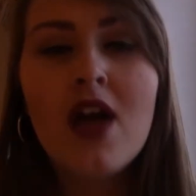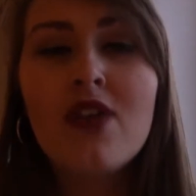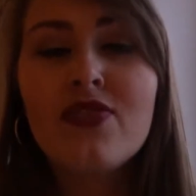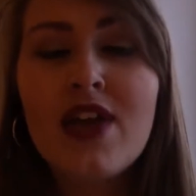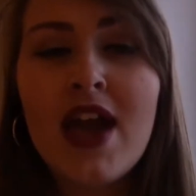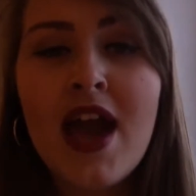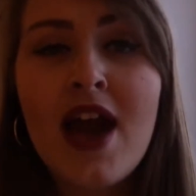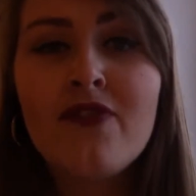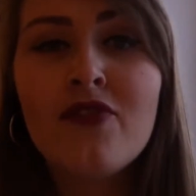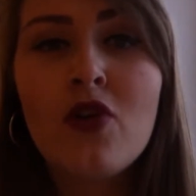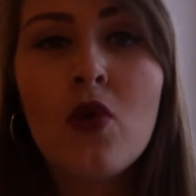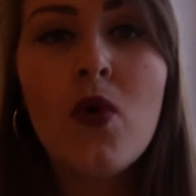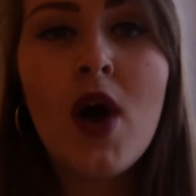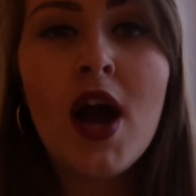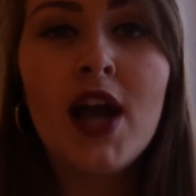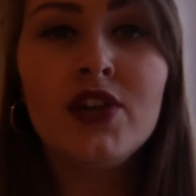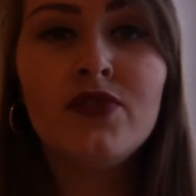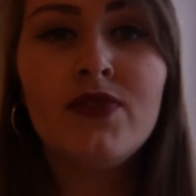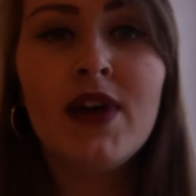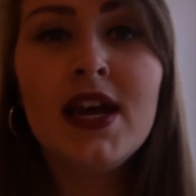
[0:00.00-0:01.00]
They have a
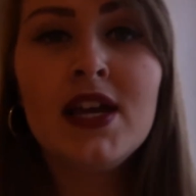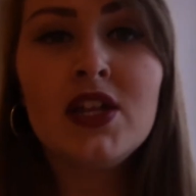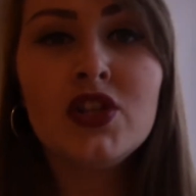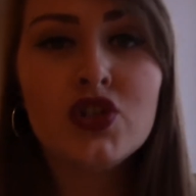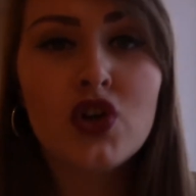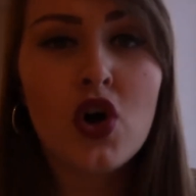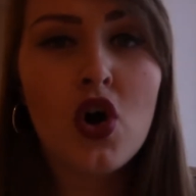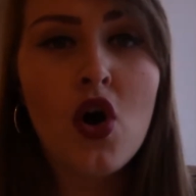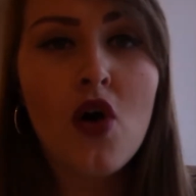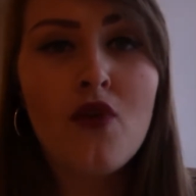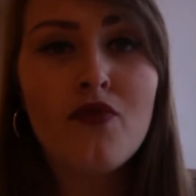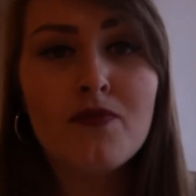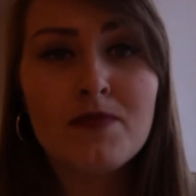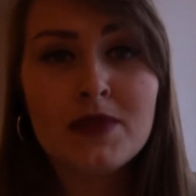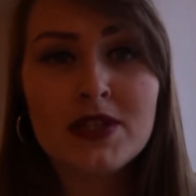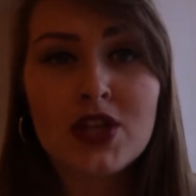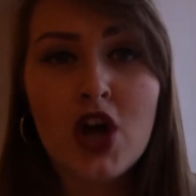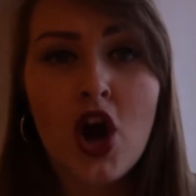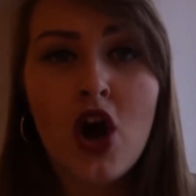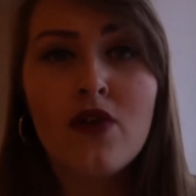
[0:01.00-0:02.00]
wide range of
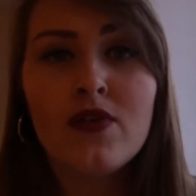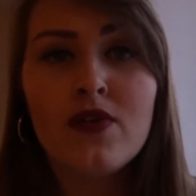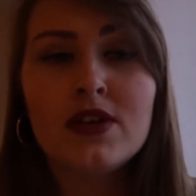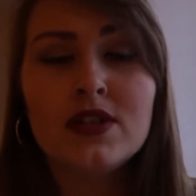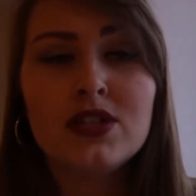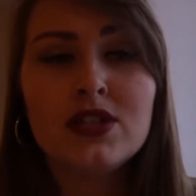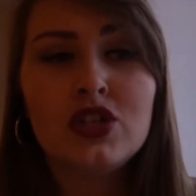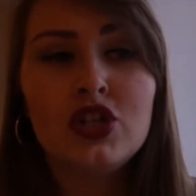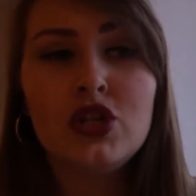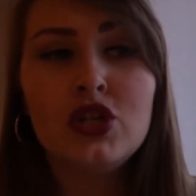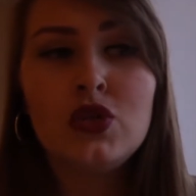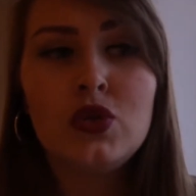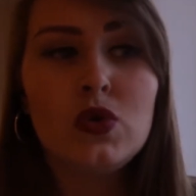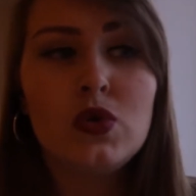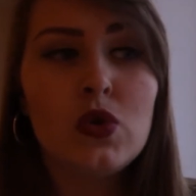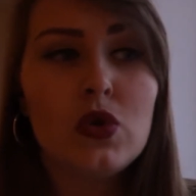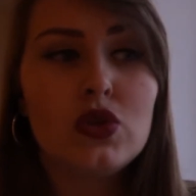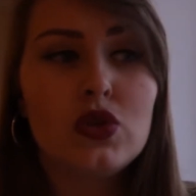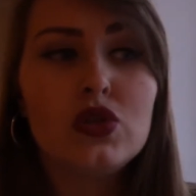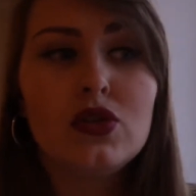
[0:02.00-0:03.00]
mascaras
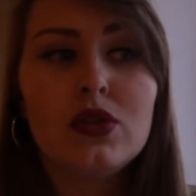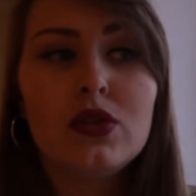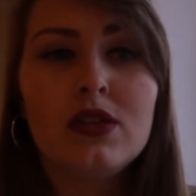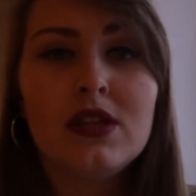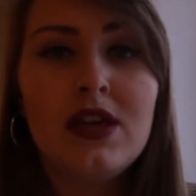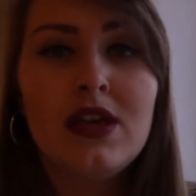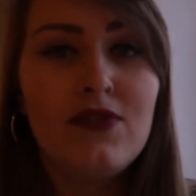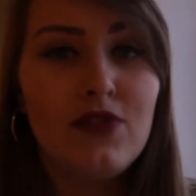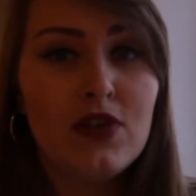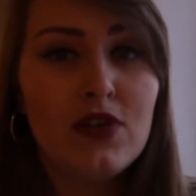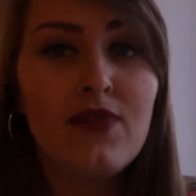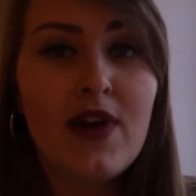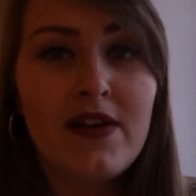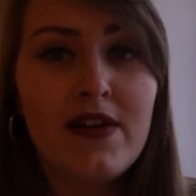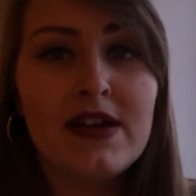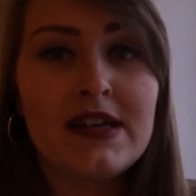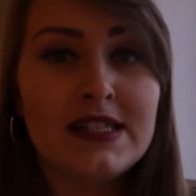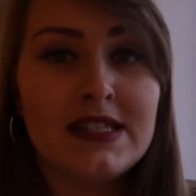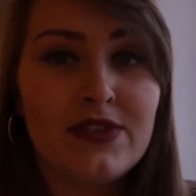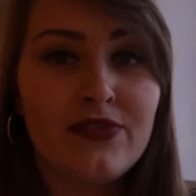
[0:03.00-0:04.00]
to give you
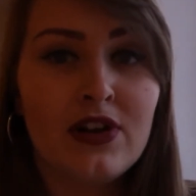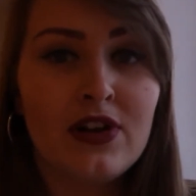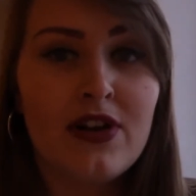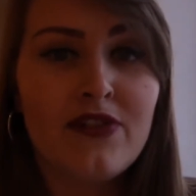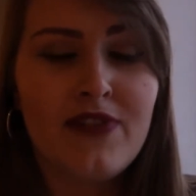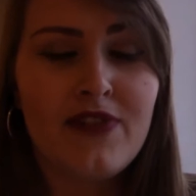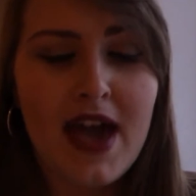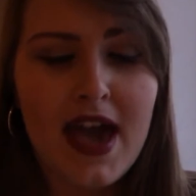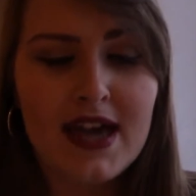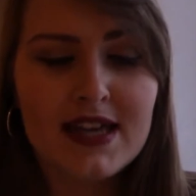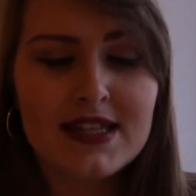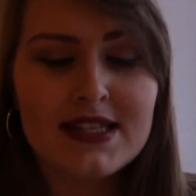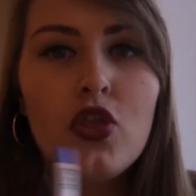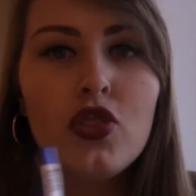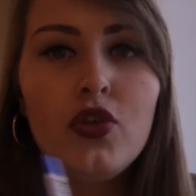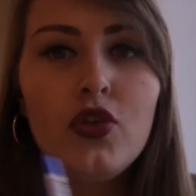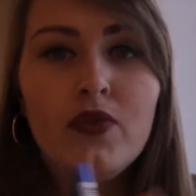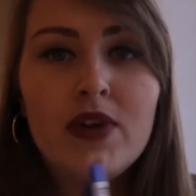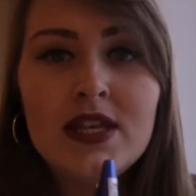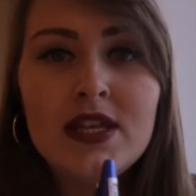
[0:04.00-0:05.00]
various different effects.
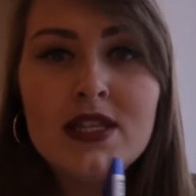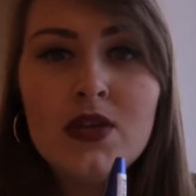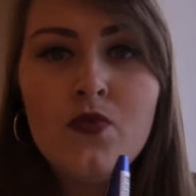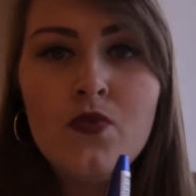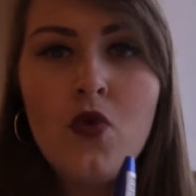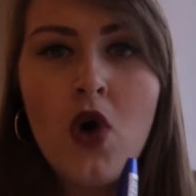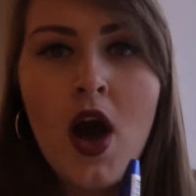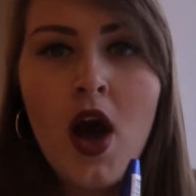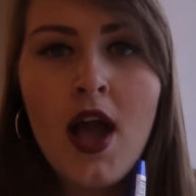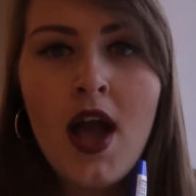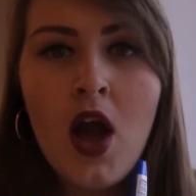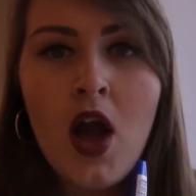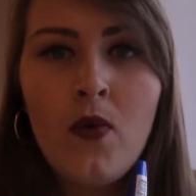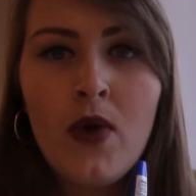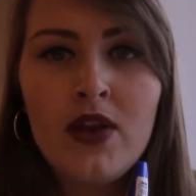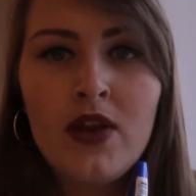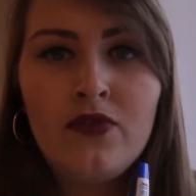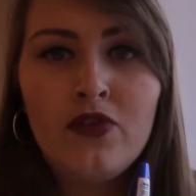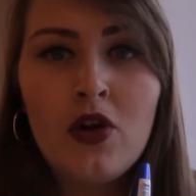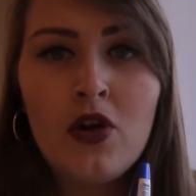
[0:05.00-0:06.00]
The reason why I
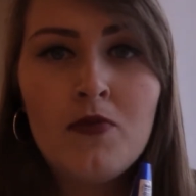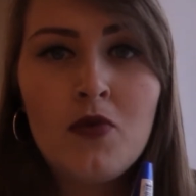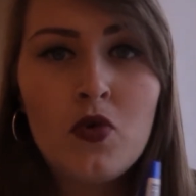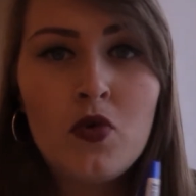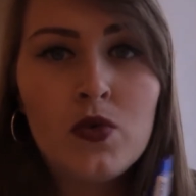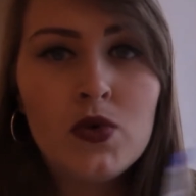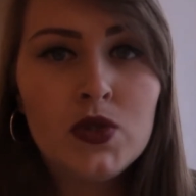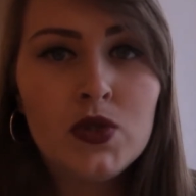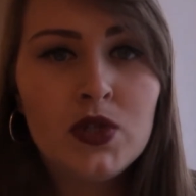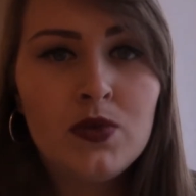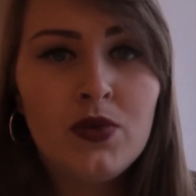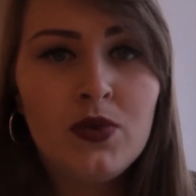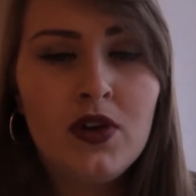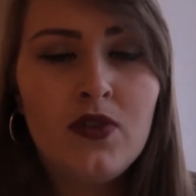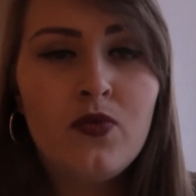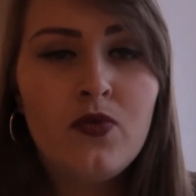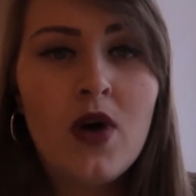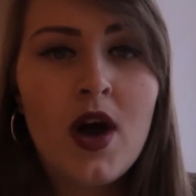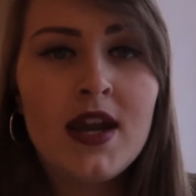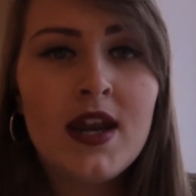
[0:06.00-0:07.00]
went for a more waterproof
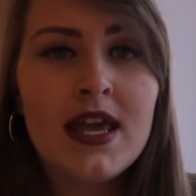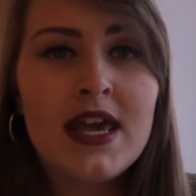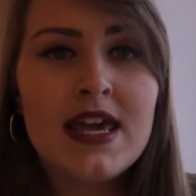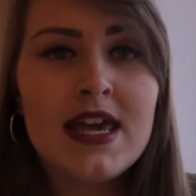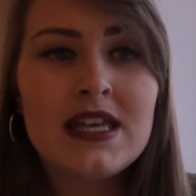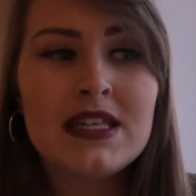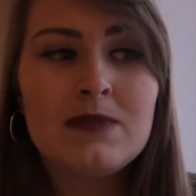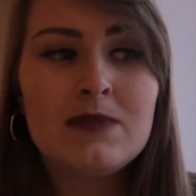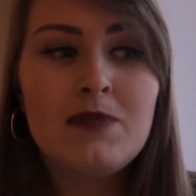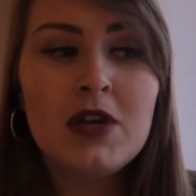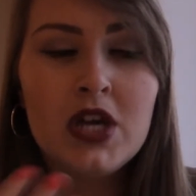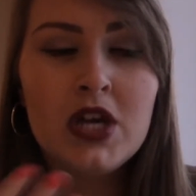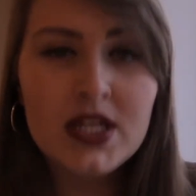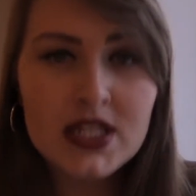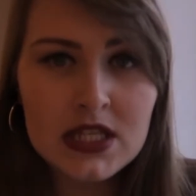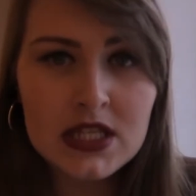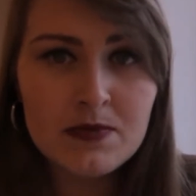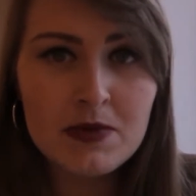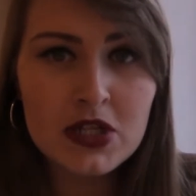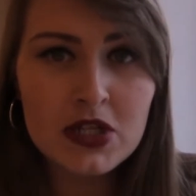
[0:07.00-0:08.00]
one is because
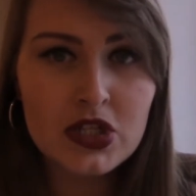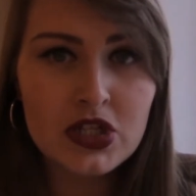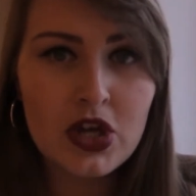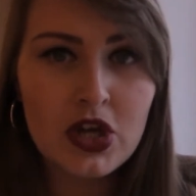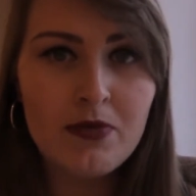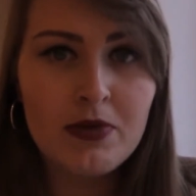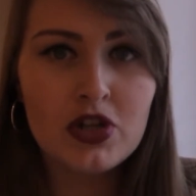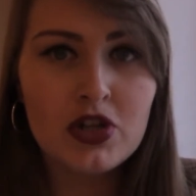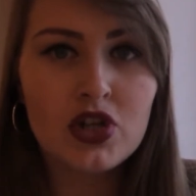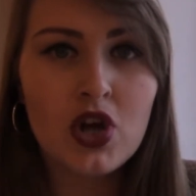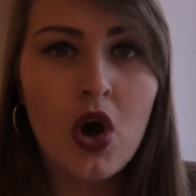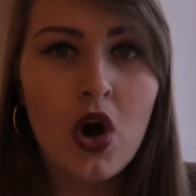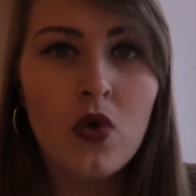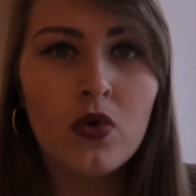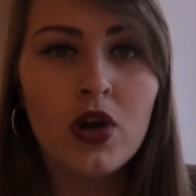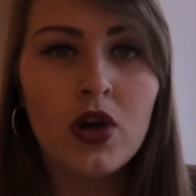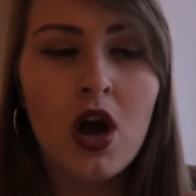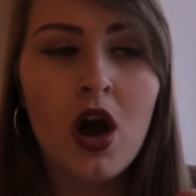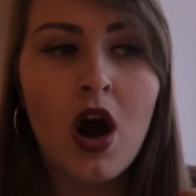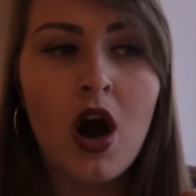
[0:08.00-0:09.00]
it's been so much
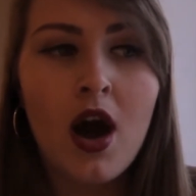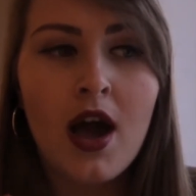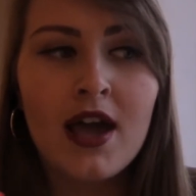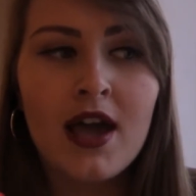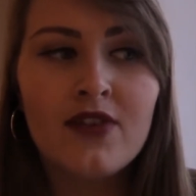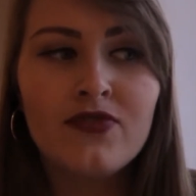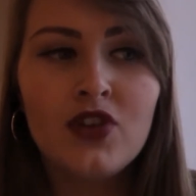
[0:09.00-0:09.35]
colder. I have